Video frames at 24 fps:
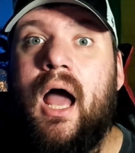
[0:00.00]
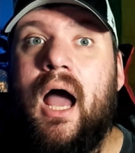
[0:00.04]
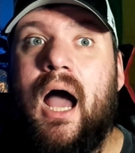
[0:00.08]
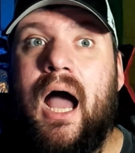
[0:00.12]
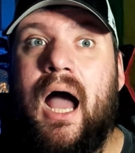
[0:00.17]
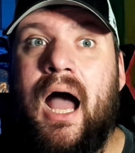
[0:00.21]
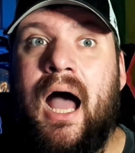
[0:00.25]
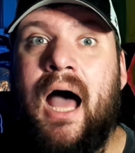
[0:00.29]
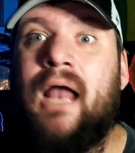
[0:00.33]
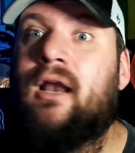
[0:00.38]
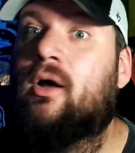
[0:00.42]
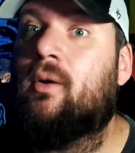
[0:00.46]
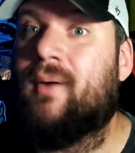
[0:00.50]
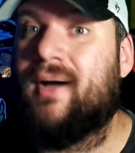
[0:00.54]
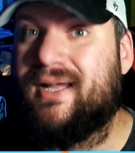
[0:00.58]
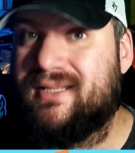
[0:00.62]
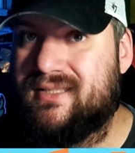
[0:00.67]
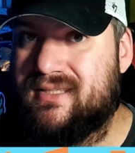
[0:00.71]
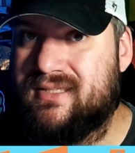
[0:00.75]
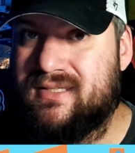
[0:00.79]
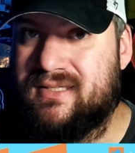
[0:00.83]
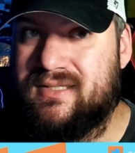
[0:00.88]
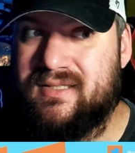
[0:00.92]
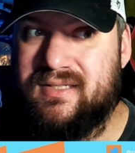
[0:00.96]

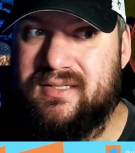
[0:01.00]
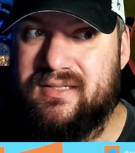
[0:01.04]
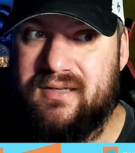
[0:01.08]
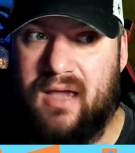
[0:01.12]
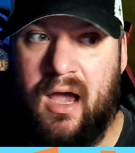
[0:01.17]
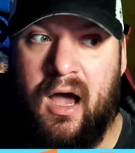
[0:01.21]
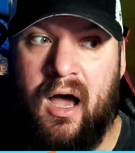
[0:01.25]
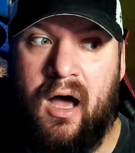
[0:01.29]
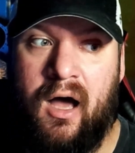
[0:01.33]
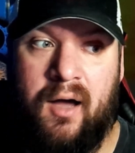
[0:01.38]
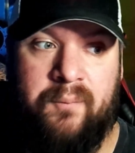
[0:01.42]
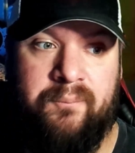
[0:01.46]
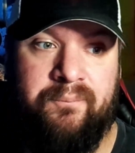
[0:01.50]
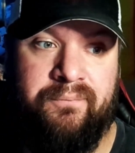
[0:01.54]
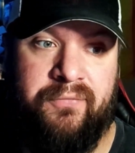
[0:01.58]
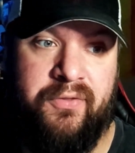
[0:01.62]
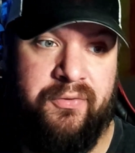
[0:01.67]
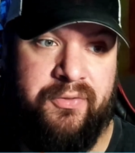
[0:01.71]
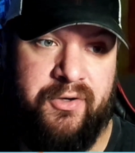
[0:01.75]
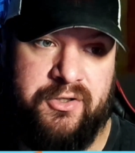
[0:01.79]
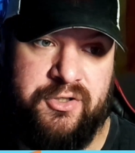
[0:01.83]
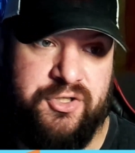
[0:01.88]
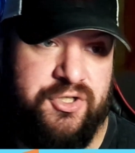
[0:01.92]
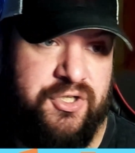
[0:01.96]
Alouettes.
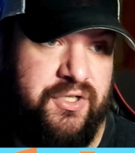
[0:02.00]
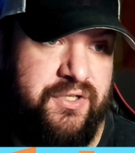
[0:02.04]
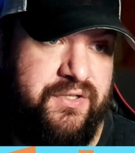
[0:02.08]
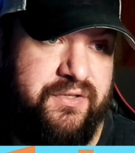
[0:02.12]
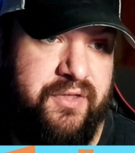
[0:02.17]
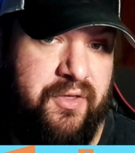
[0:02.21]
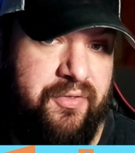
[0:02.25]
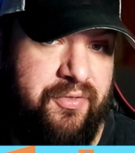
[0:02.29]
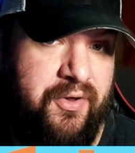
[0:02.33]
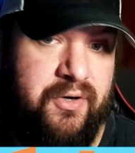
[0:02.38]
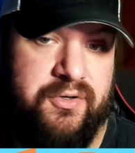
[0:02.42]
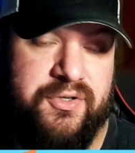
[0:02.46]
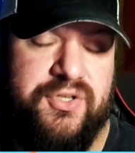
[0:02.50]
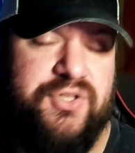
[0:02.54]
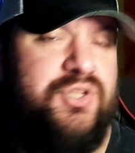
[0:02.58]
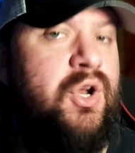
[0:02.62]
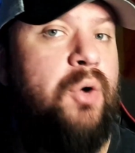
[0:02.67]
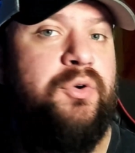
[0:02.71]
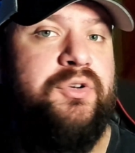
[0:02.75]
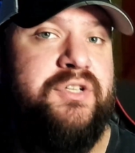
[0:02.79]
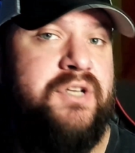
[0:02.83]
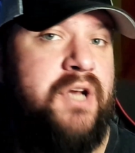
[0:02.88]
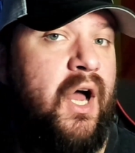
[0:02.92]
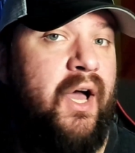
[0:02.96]
There is
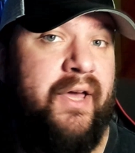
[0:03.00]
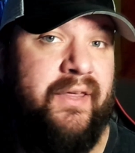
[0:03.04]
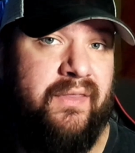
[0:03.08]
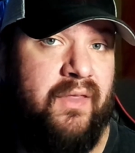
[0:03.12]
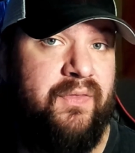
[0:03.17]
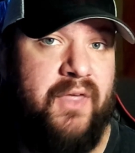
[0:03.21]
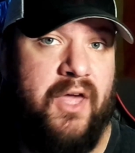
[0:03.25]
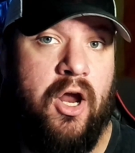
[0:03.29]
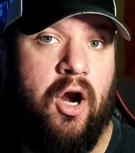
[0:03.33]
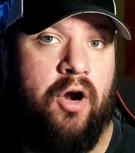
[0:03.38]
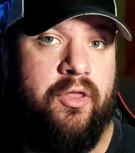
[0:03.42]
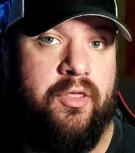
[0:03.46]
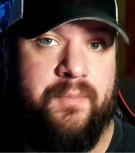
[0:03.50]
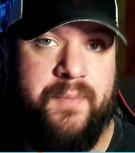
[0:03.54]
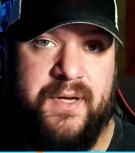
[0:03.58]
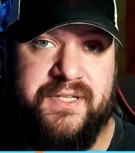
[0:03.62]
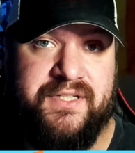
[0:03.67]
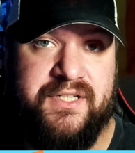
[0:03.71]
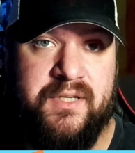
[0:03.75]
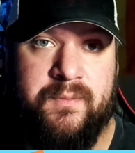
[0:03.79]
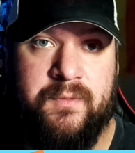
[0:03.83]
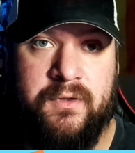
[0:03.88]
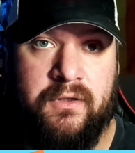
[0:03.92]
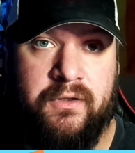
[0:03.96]
no denying that they are the best
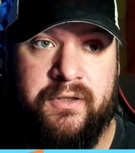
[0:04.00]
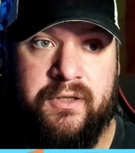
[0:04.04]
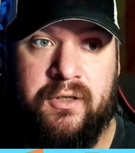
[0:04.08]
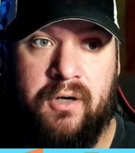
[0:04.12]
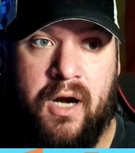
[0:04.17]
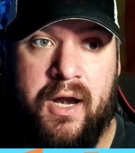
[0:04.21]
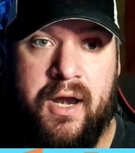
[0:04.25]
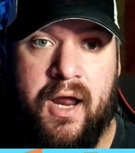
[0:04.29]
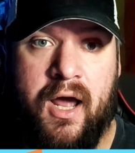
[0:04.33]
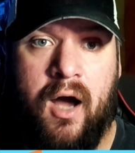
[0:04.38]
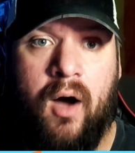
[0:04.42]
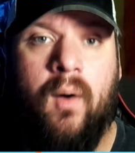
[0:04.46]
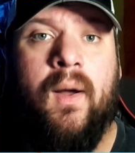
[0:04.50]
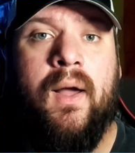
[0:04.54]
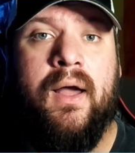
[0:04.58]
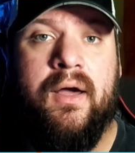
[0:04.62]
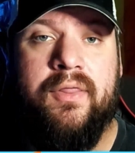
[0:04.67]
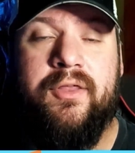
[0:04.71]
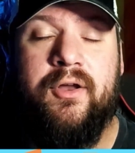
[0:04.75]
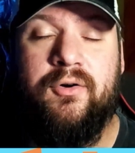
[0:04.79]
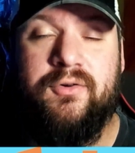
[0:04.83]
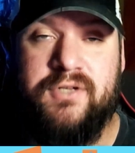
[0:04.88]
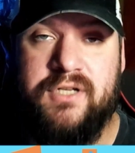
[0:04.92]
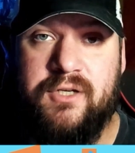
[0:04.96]
team in the league right now.
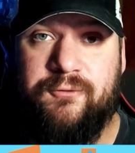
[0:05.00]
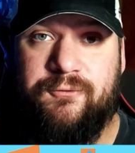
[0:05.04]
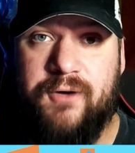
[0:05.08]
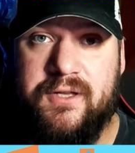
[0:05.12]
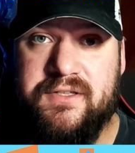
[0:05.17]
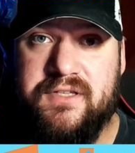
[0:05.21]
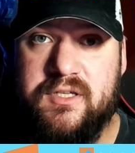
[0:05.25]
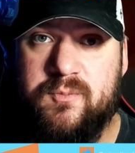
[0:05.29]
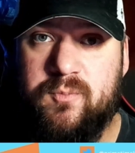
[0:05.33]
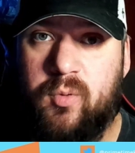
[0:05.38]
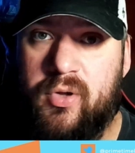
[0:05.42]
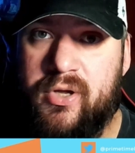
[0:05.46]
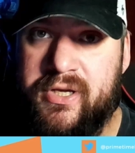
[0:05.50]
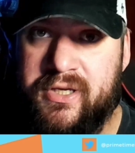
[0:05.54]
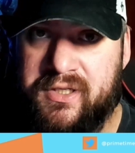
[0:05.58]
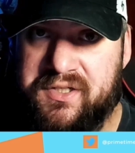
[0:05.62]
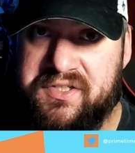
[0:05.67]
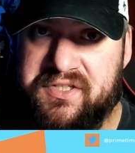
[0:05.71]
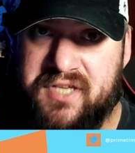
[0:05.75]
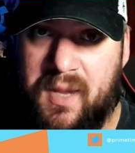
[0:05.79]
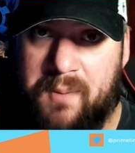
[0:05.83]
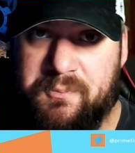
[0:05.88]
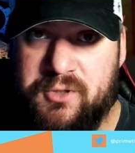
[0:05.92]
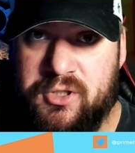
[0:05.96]
Their defense is playing
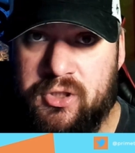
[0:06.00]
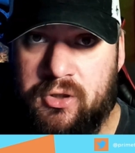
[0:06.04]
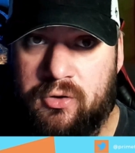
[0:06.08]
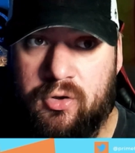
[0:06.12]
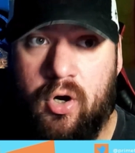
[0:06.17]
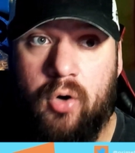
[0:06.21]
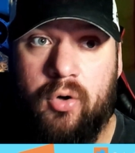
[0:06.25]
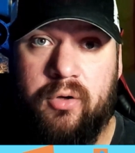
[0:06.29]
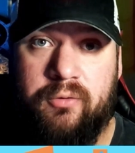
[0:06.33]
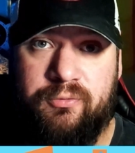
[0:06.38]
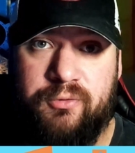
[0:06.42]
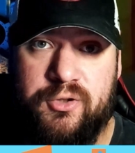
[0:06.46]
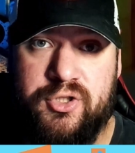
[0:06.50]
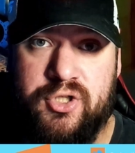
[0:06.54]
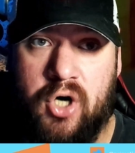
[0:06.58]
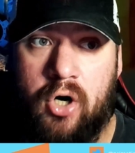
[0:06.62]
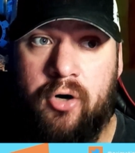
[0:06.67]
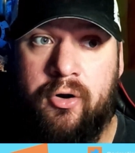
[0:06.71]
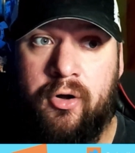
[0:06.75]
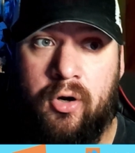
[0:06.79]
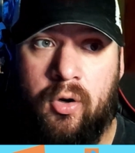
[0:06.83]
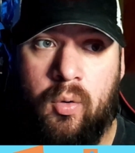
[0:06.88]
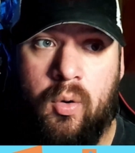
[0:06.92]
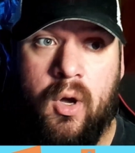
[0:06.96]
exceptional. Cody
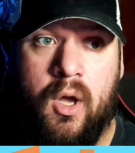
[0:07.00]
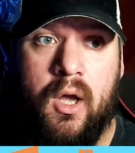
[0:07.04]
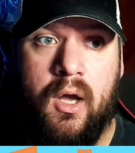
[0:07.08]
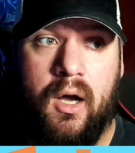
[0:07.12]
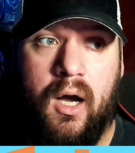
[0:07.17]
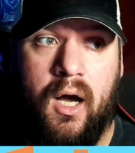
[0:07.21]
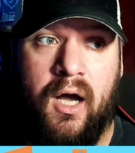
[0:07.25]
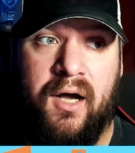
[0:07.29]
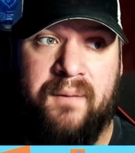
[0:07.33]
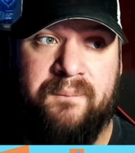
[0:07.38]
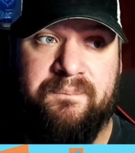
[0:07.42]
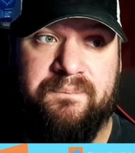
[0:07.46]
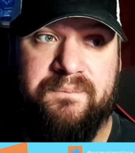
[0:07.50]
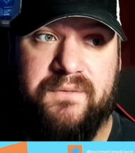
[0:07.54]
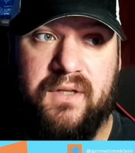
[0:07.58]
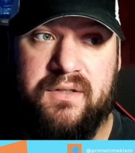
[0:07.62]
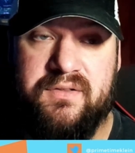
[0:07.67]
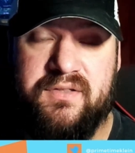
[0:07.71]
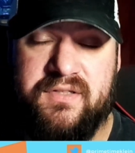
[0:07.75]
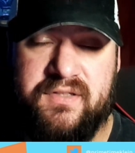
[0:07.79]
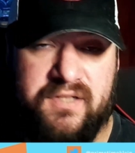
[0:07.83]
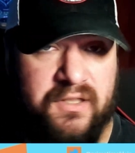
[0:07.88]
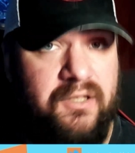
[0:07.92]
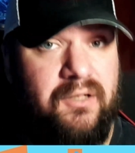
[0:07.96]
Fajardo
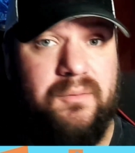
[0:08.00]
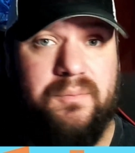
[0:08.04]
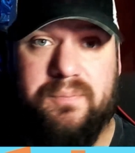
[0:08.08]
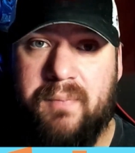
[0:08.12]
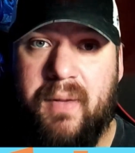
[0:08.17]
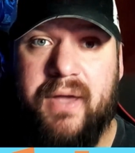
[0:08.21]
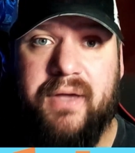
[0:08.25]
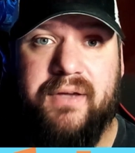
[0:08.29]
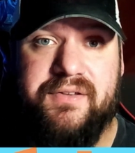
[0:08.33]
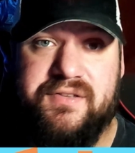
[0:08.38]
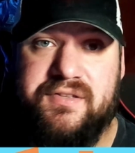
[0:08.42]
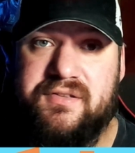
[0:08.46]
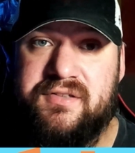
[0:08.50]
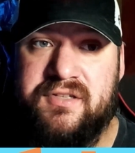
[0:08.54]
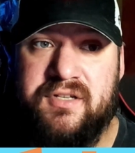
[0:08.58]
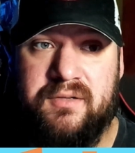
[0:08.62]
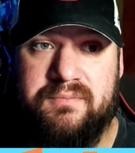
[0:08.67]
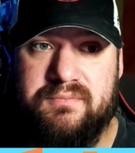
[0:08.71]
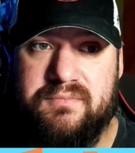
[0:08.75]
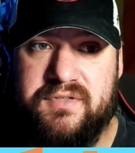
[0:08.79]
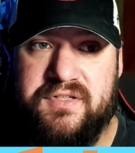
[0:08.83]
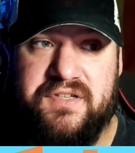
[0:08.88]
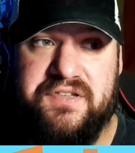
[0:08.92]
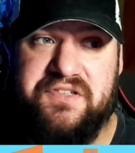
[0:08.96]
still makes
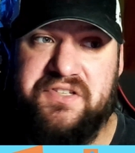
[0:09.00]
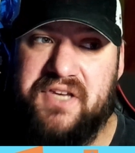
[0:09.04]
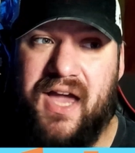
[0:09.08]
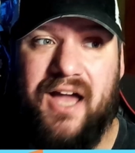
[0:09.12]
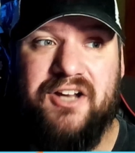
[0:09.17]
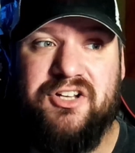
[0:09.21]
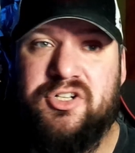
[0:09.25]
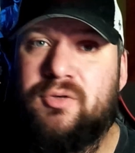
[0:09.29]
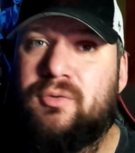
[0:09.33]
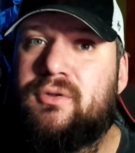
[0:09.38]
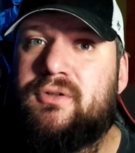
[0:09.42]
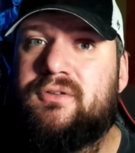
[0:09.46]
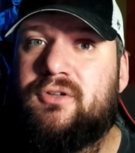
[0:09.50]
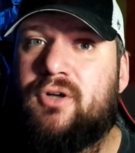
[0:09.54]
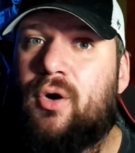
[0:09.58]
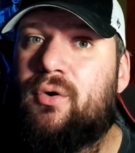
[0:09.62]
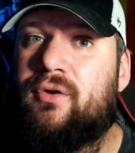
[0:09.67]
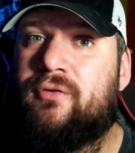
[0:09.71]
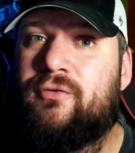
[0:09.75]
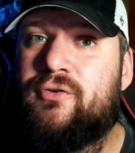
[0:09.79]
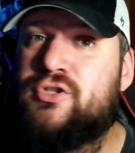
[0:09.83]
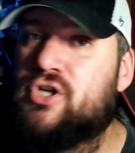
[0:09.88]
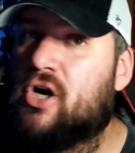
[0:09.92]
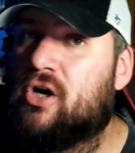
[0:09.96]
some Saskatchewan Cody
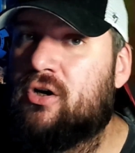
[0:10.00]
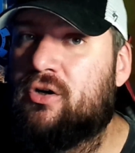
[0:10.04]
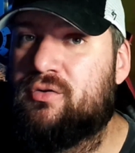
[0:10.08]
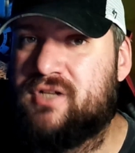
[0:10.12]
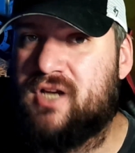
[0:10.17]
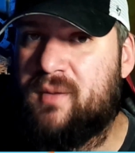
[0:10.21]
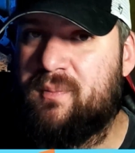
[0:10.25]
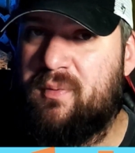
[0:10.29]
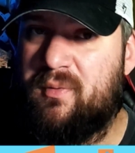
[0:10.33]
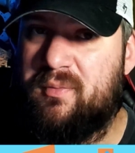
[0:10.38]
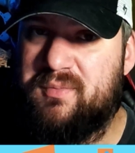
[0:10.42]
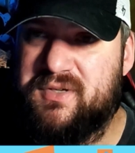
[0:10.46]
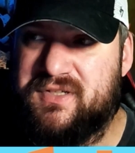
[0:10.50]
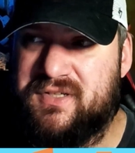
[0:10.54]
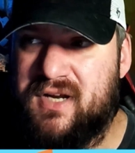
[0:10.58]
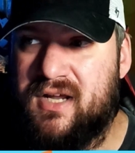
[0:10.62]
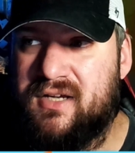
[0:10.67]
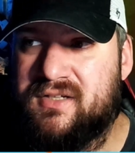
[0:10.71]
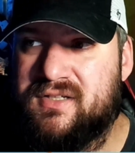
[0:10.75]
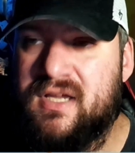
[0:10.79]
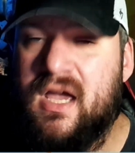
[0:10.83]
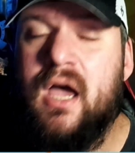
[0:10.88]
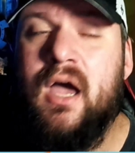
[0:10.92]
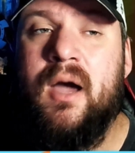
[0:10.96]
Fajardo type of
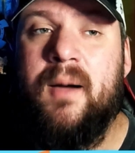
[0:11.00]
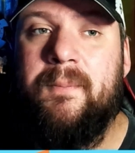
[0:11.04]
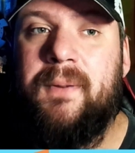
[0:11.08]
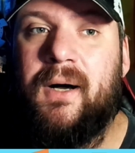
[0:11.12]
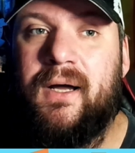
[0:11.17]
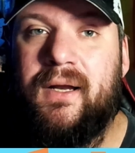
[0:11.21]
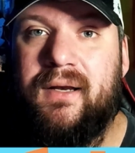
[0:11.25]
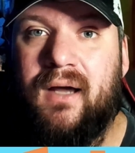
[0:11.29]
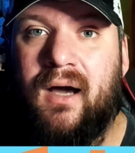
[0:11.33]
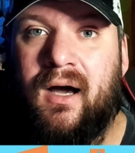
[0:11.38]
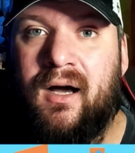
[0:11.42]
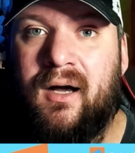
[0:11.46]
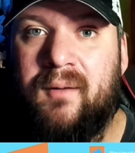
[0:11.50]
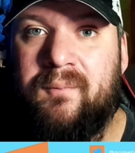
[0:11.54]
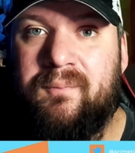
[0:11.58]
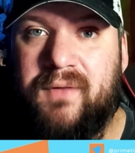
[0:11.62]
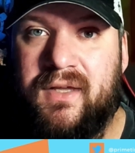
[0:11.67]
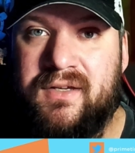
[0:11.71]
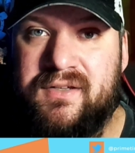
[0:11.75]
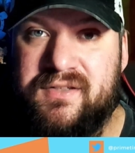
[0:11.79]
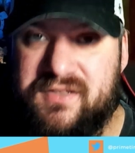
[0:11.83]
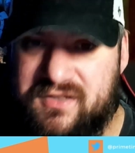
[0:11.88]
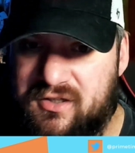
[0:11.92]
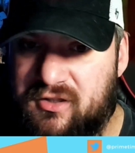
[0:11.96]
mistakes, but
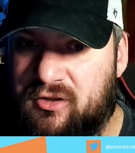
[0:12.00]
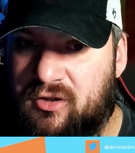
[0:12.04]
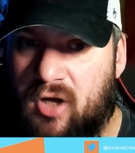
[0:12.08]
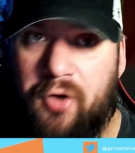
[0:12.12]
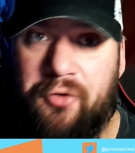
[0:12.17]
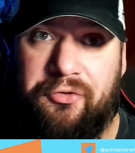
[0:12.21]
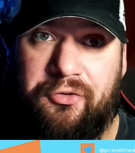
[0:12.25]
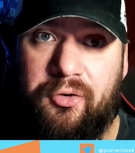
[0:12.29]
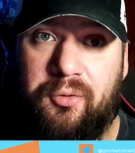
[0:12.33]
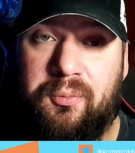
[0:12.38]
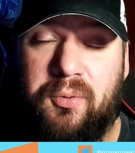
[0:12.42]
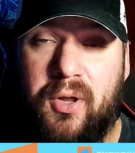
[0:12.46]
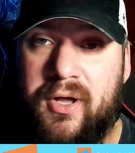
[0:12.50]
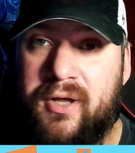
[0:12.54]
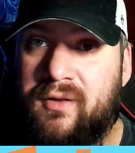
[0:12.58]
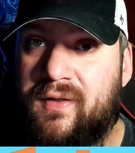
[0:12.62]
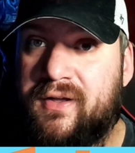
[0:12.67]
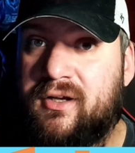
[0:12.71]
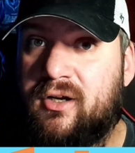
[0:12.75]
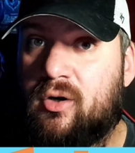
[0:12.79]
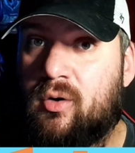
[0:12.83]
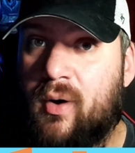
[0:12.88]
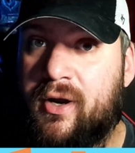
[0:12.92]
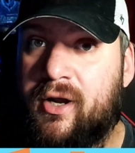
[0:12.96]
is still also playing
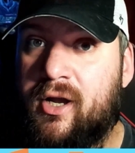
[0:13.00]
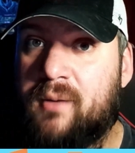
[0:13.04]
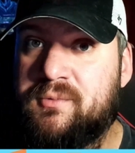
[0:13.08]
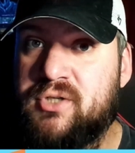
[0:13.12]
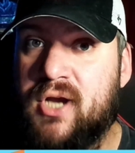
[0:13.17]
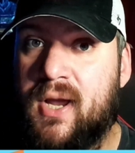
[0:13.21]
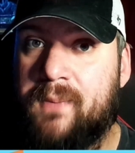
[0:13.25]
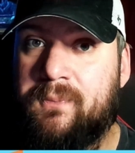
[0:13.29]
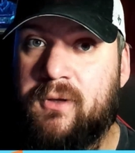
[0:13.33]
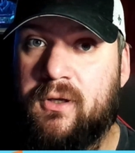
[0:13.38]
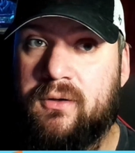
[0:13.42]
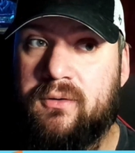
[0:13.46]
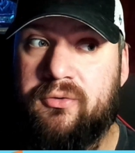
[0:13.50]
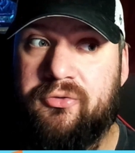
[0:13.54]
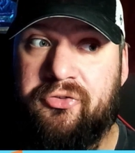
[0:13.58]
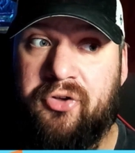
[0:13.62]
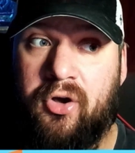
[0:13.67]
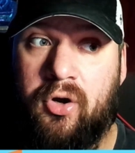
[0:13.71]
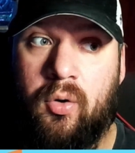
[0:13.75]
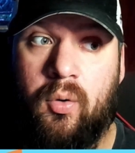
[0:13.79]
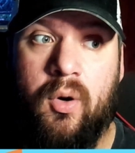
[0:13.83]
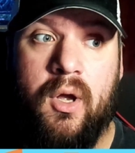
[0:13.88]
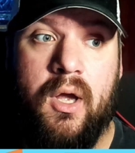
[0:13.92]
like a Grey Cup champion. So